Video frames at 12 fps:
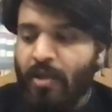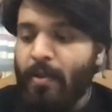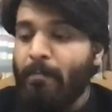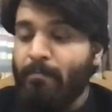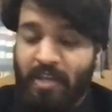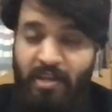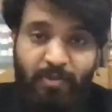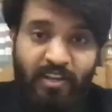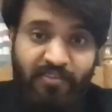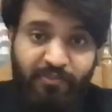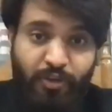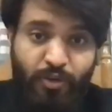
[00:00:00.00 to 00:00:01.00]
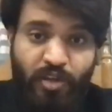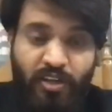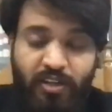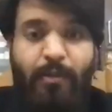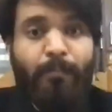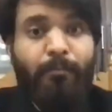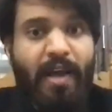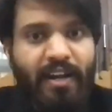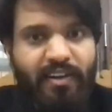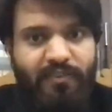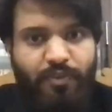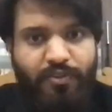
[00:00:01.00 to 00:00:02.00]
Maybe if you're doing a
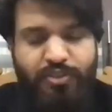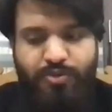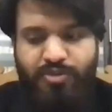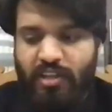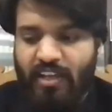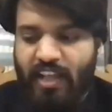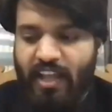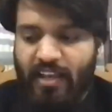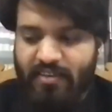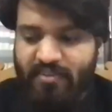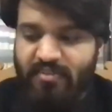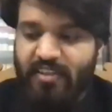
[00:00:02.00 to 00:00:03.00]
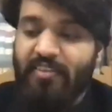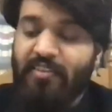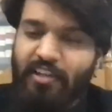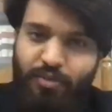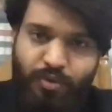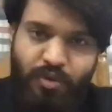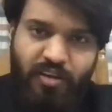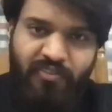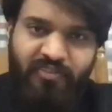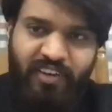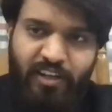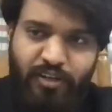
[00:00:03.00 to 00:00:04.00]
comparative constitutional analysis and then you're
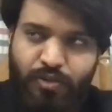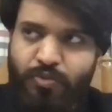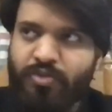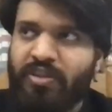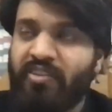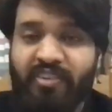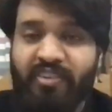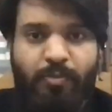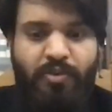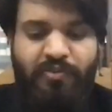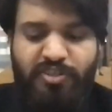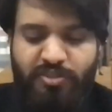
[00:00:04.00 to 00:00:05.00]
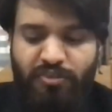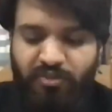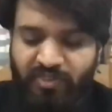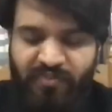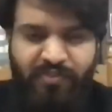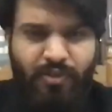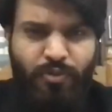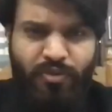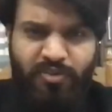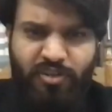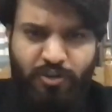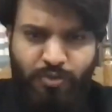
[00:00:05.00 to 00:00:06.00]
referring to different provisions of different
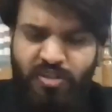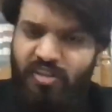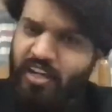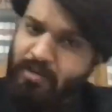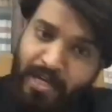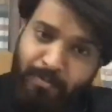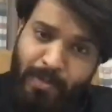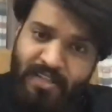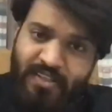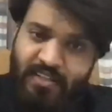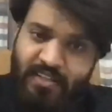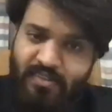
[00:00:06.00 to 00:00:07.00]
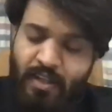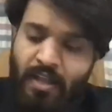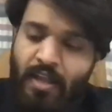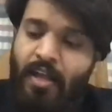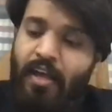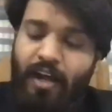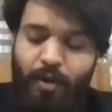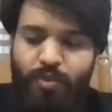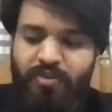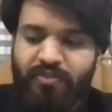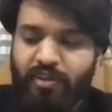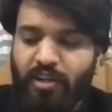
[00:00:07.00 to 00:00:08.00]
constitutions, it might make sense.
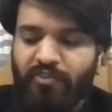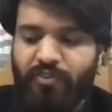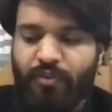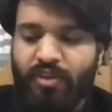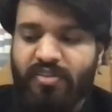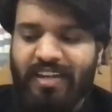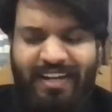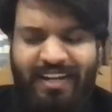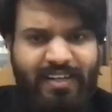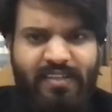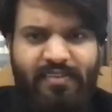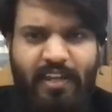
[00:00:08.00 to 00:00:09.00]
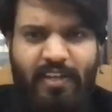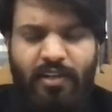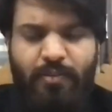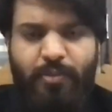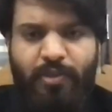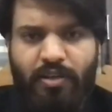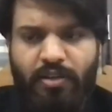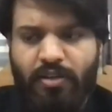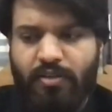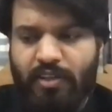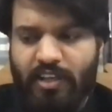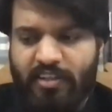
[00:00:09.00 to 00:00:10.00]
However, if you are directly saying that a particular
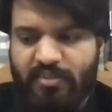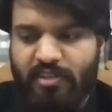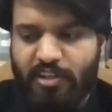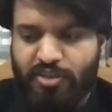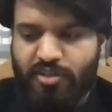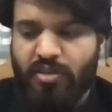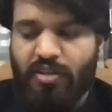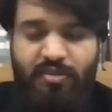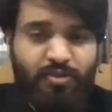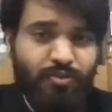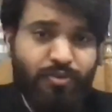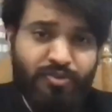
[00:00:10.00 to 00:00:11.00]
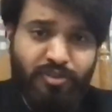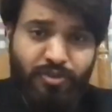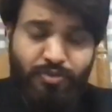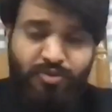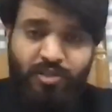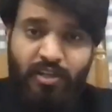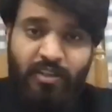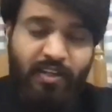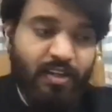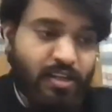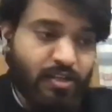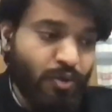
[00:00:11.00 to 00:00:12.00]
legislation is unconstitutional in the
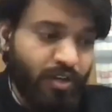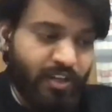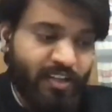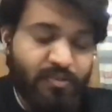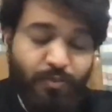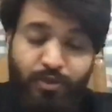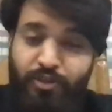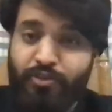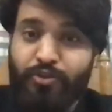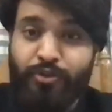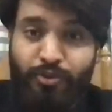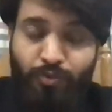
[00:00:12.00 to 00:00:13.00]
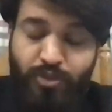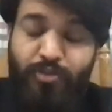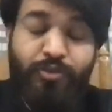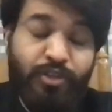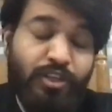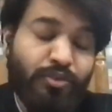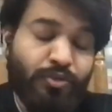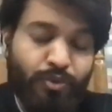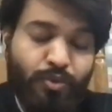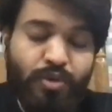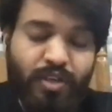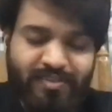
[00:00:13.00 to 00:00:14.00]
Indian context, what you need to
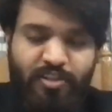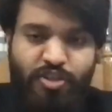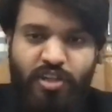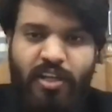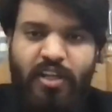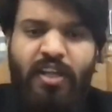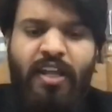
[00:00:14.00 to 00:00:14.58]
do essentially